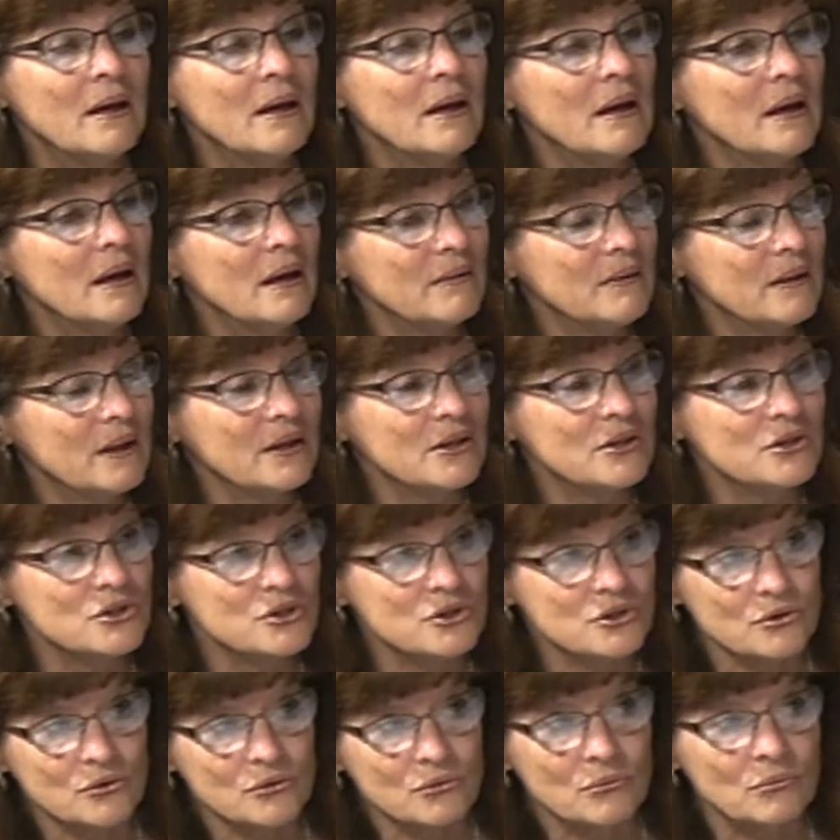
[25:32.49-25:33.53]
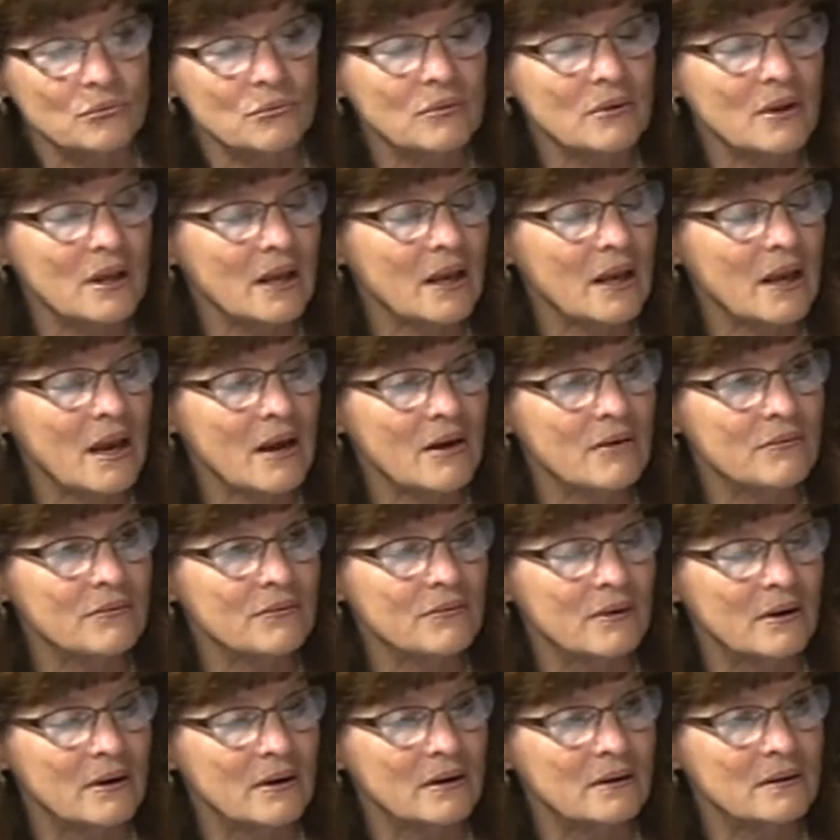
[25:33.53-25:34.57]
And then in June, they have
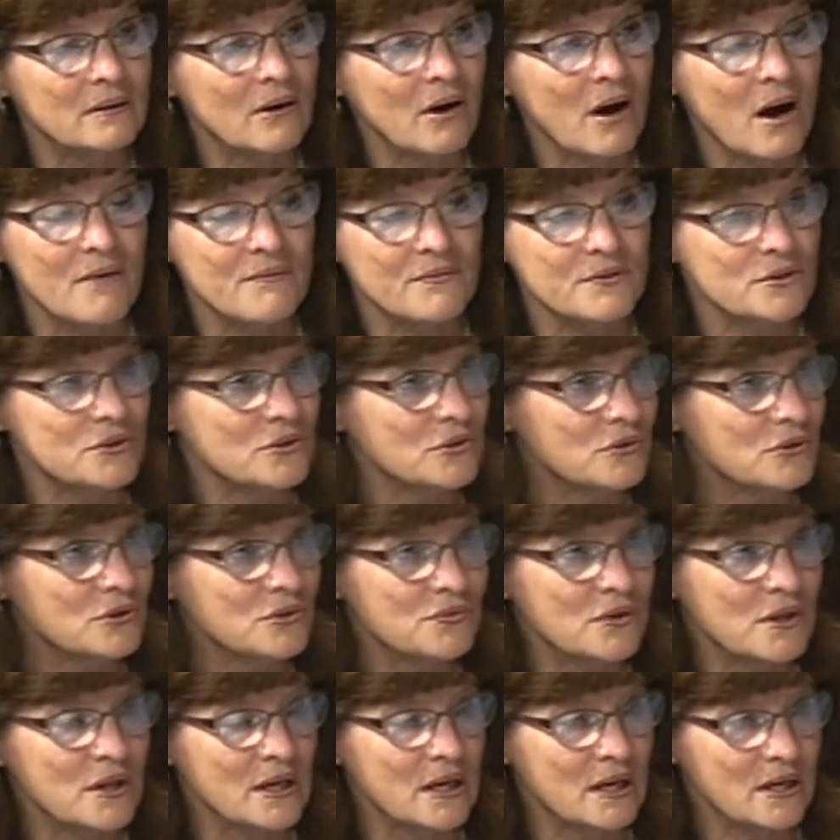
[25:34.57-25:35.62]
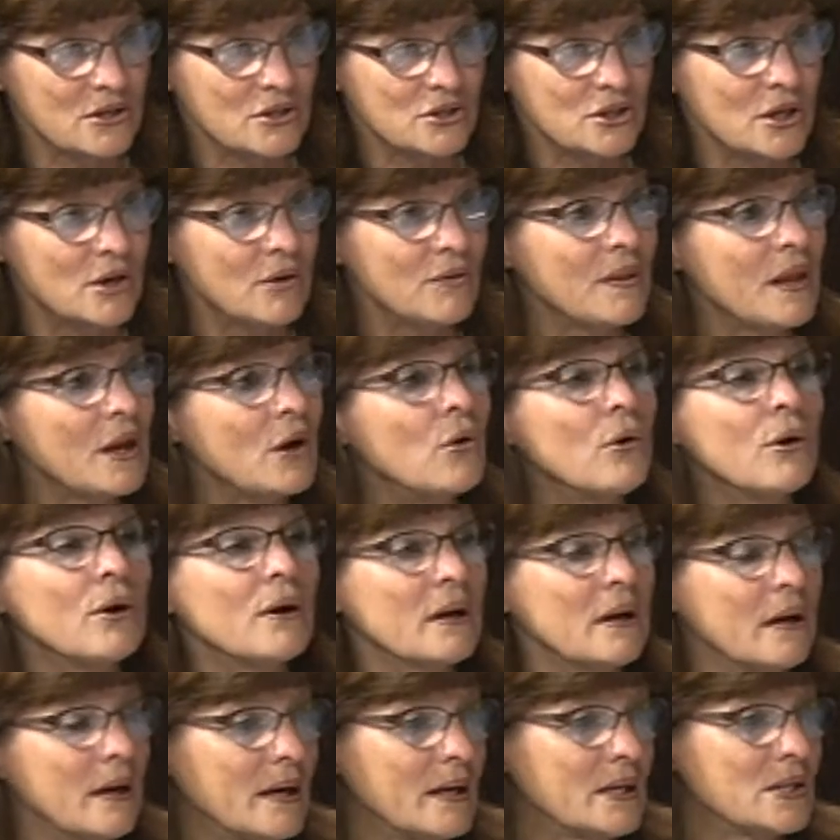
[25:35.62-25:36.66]
officers for the next year, and they
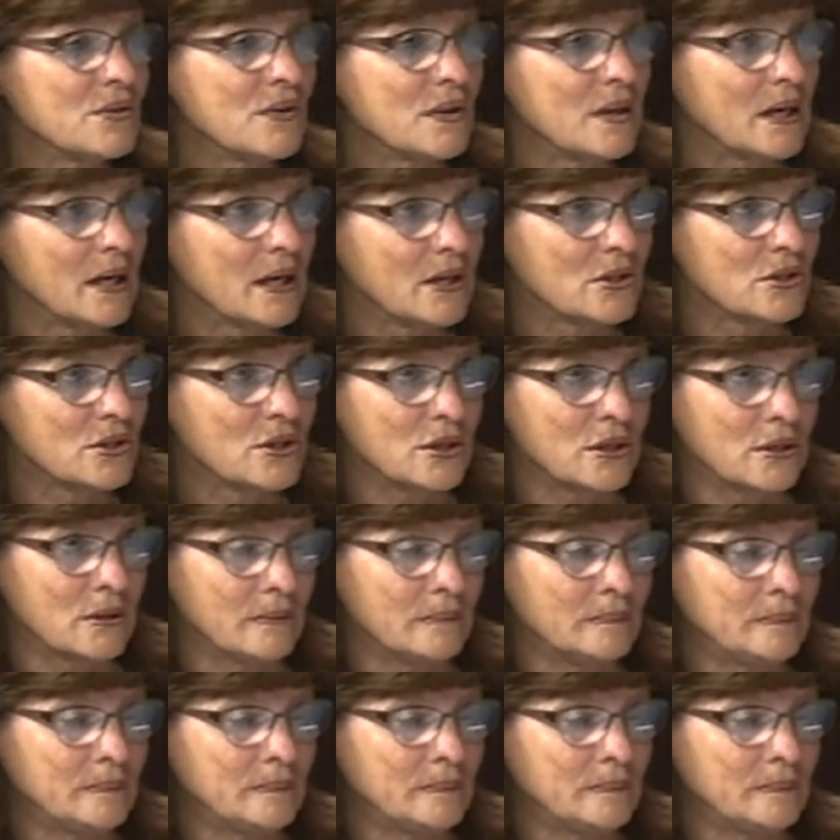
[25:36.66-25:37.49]
organize for the next year.